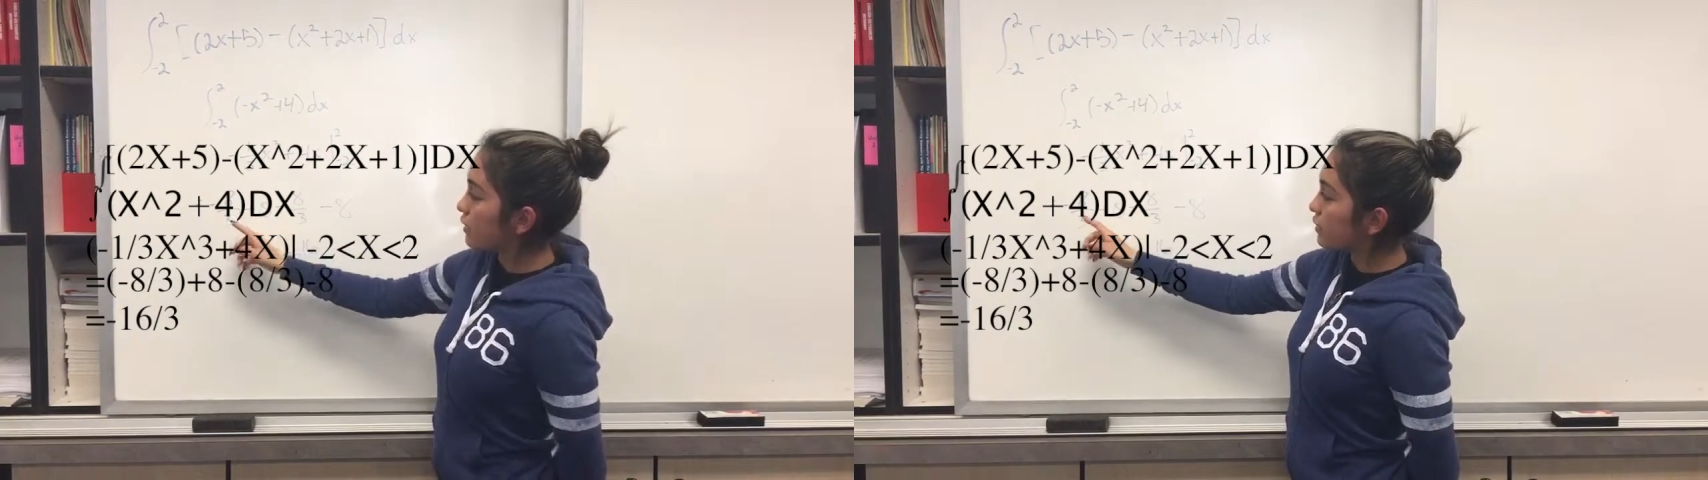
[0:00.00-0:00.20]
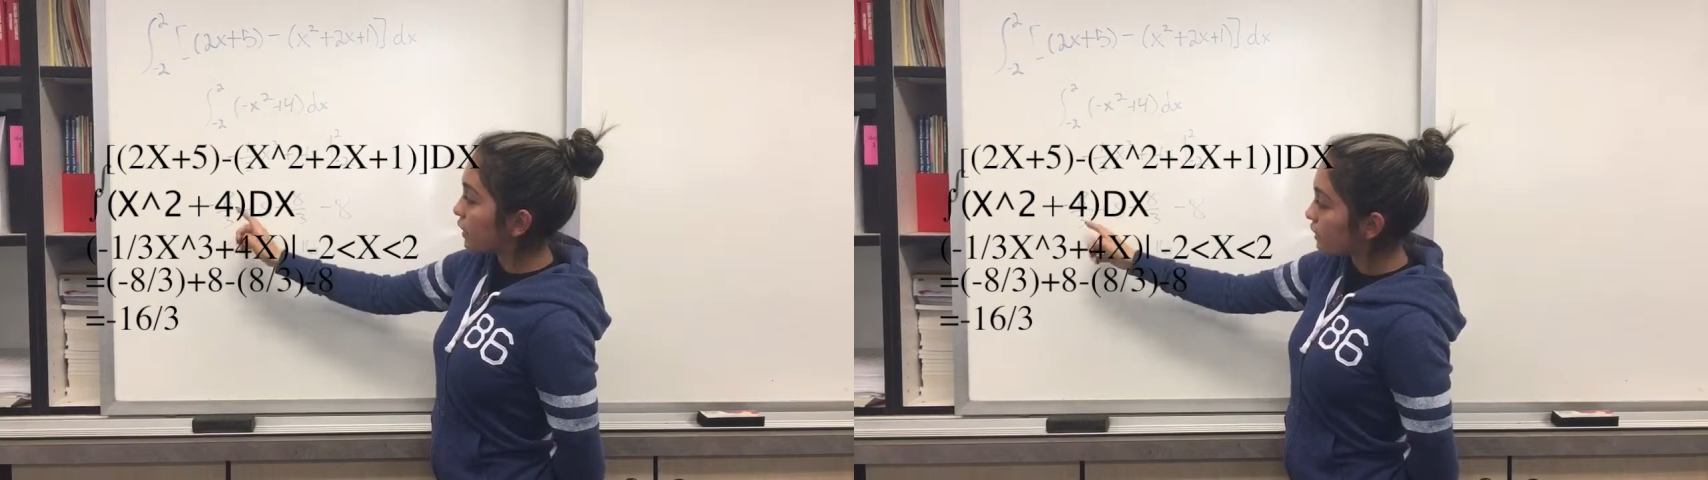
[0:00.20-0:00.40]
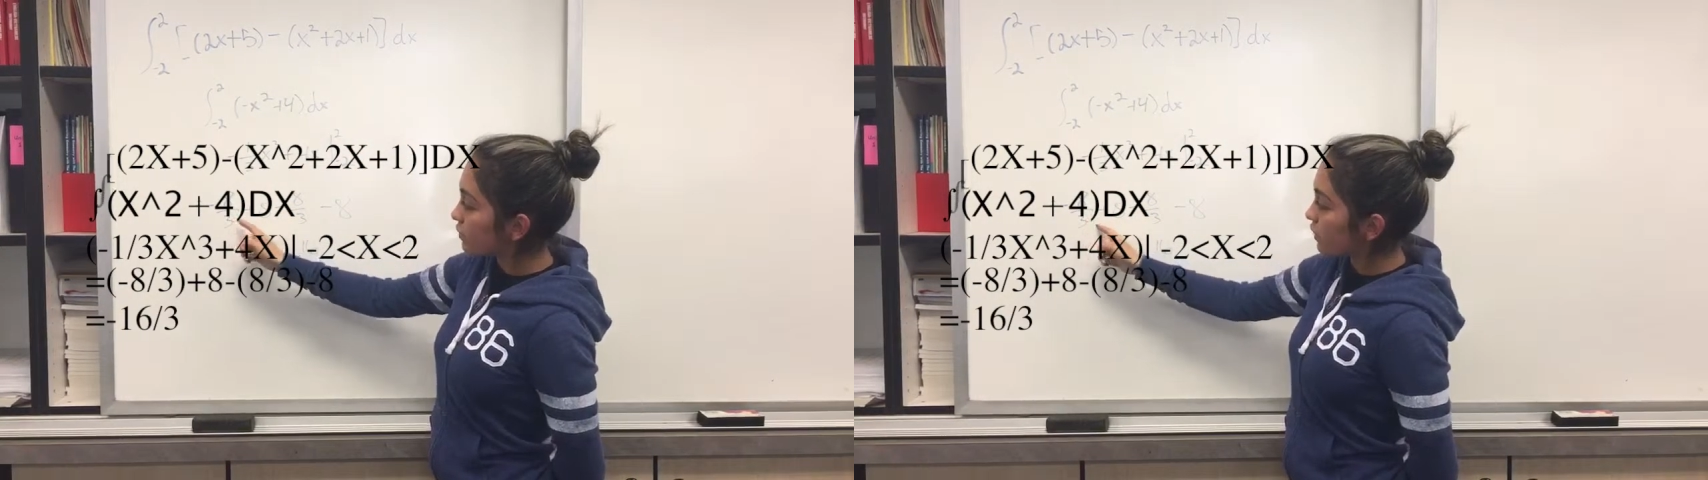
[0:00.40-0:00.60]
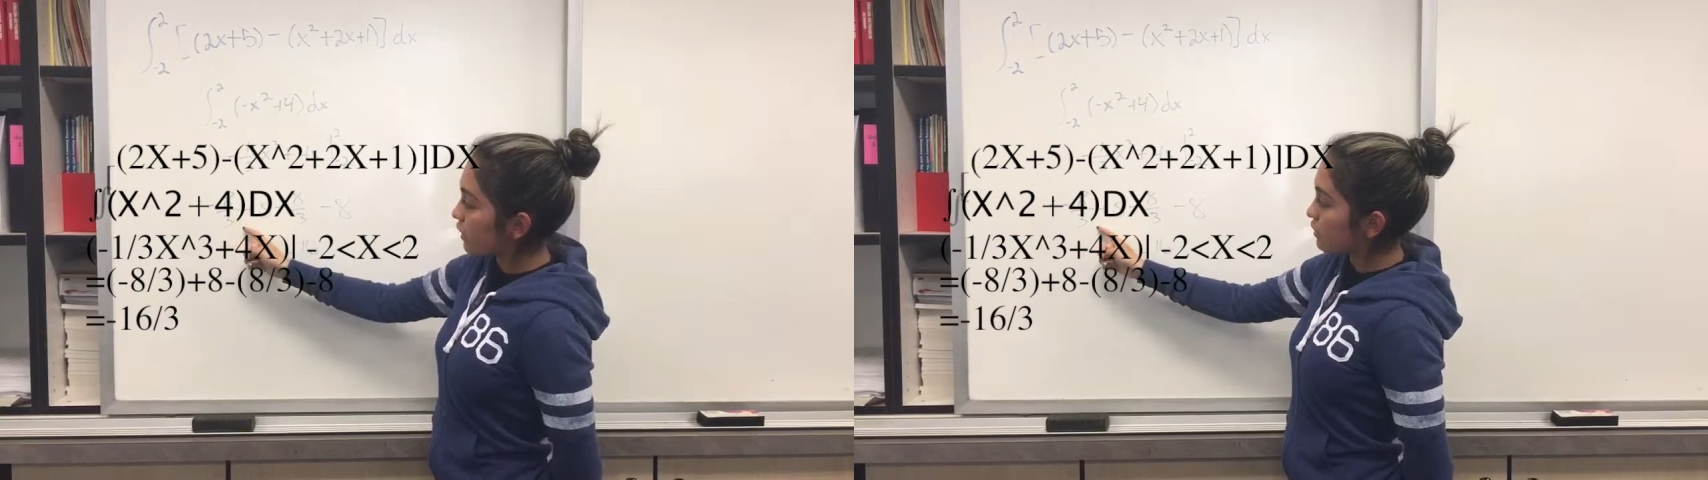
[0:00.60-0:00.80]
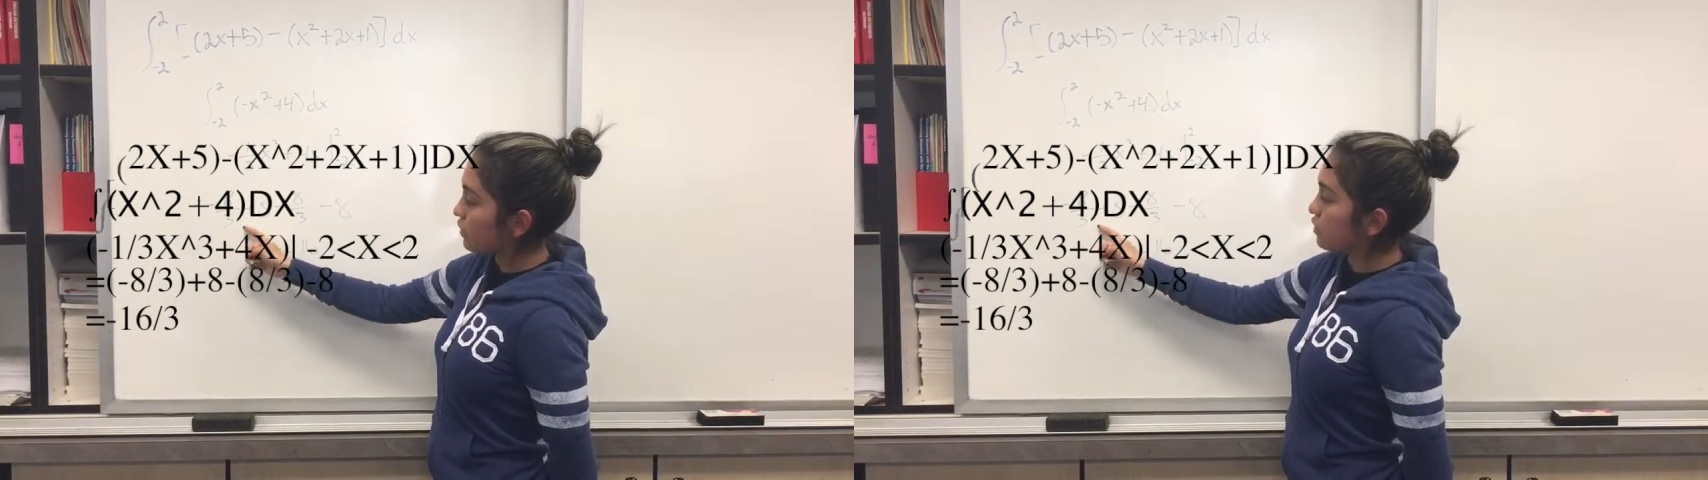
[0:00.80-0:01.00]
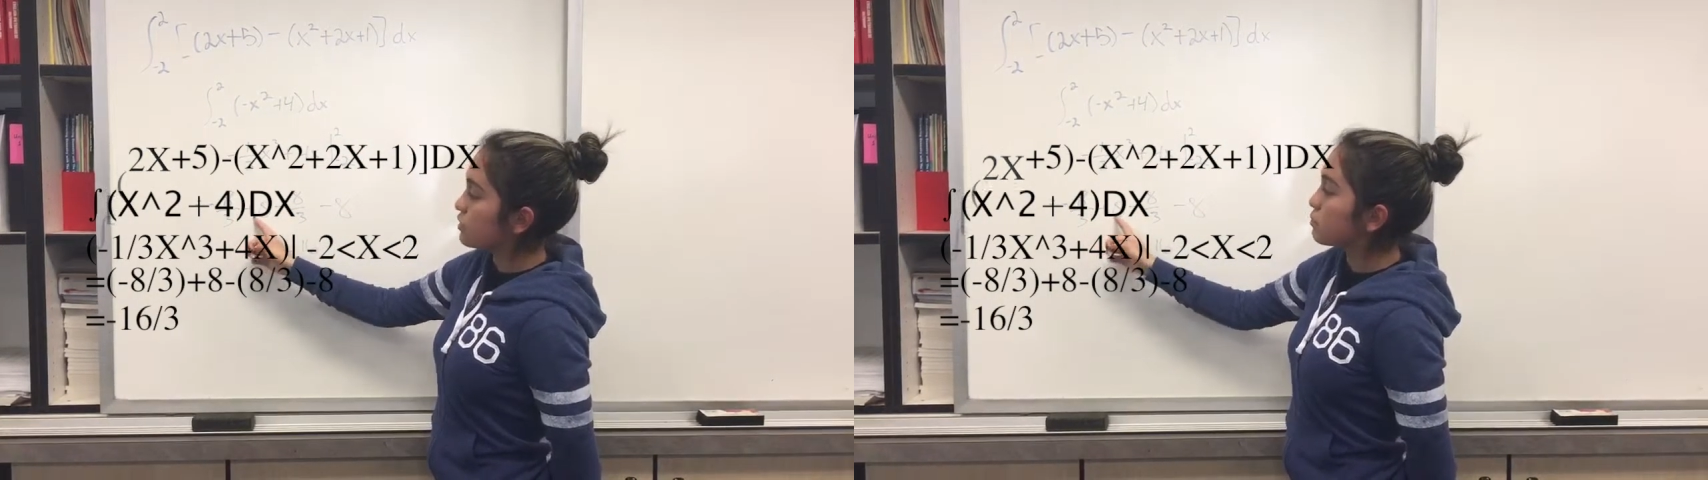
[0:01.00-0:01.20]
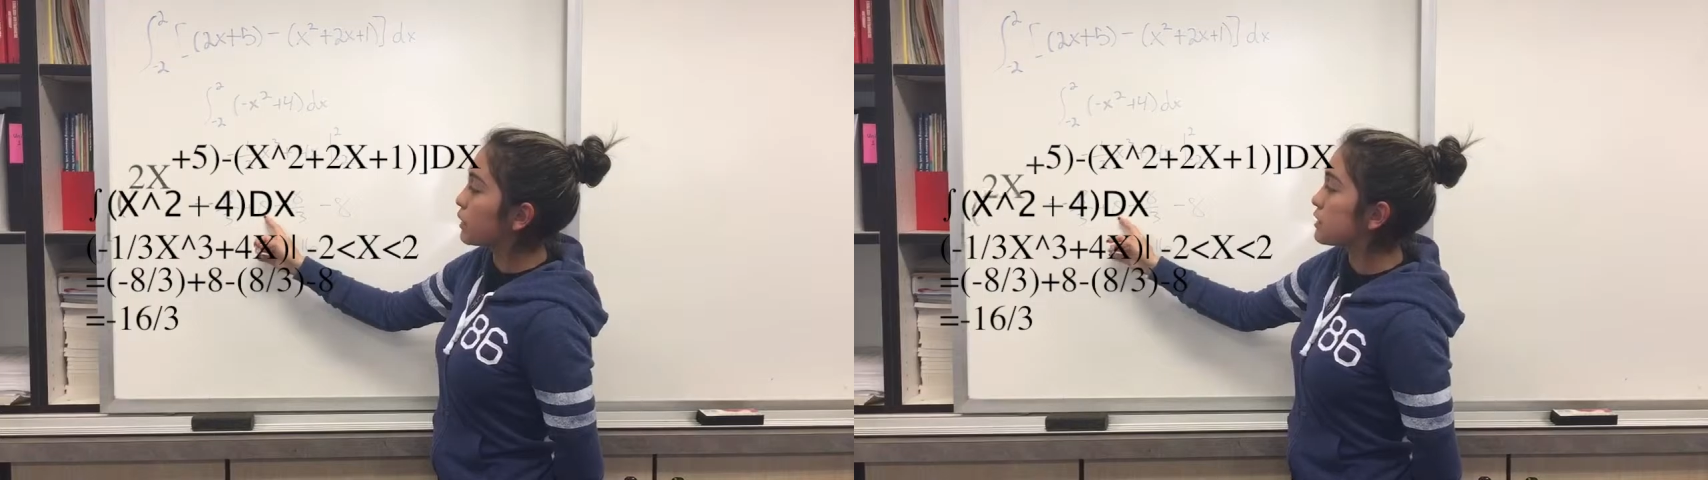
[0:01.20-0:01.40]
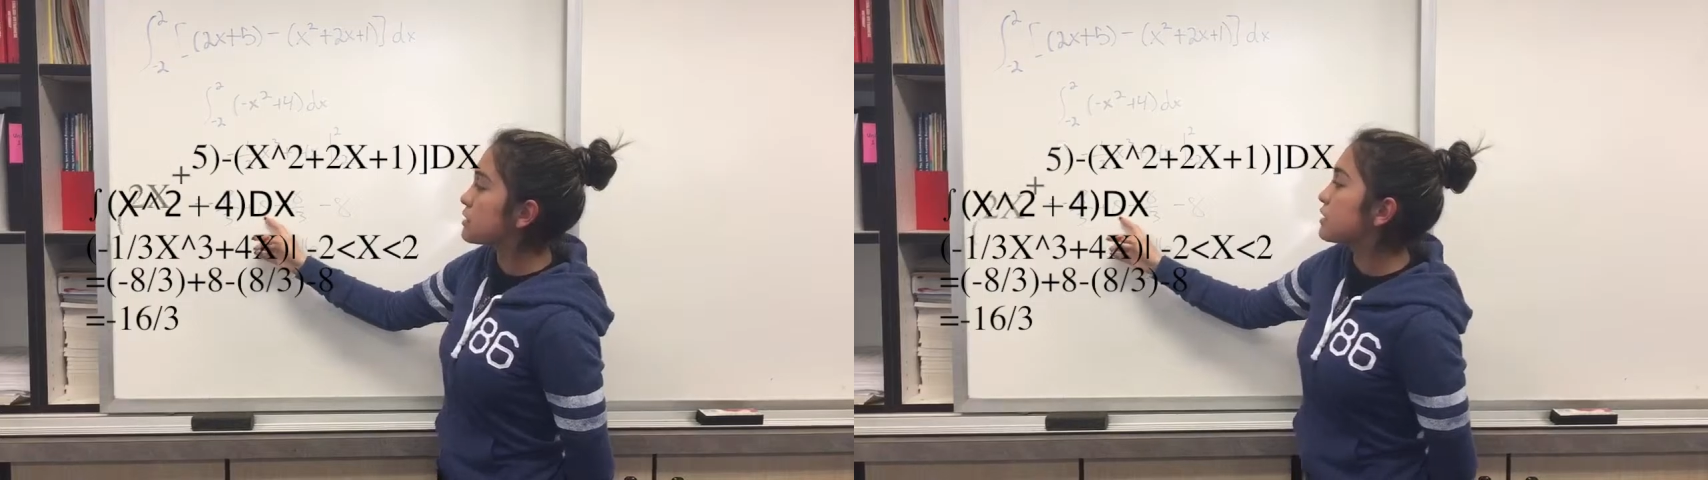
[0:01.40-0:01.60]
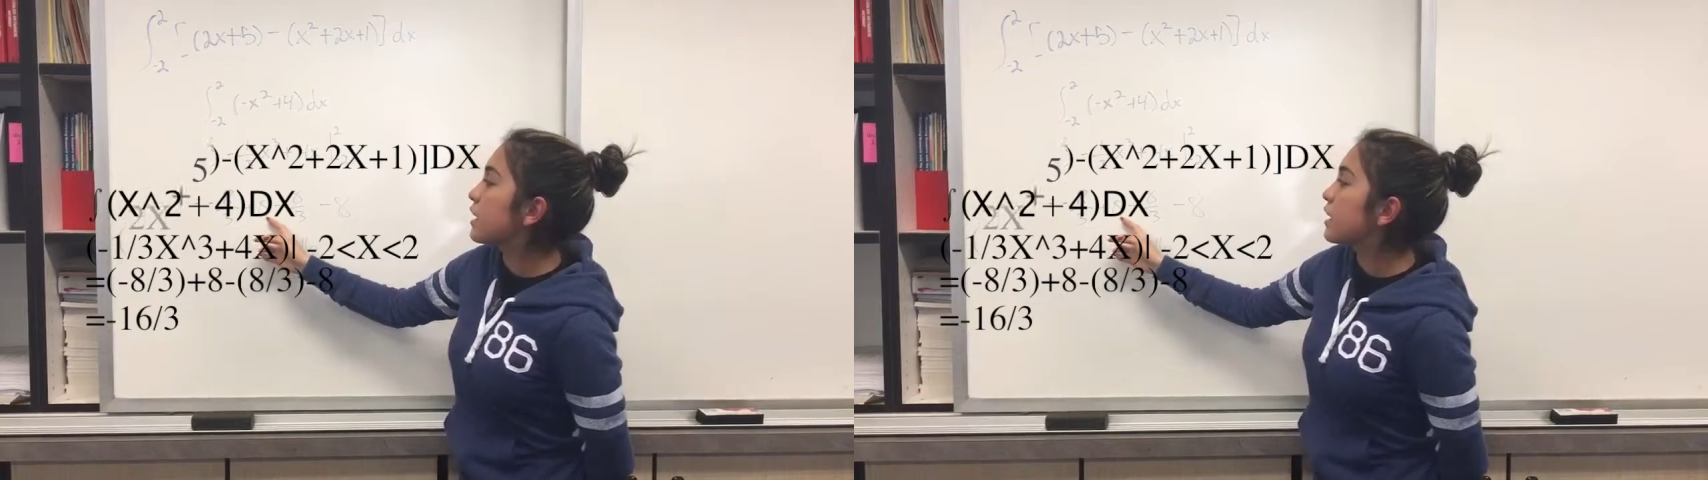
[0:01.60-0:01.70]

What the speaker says: negative 8/3 plus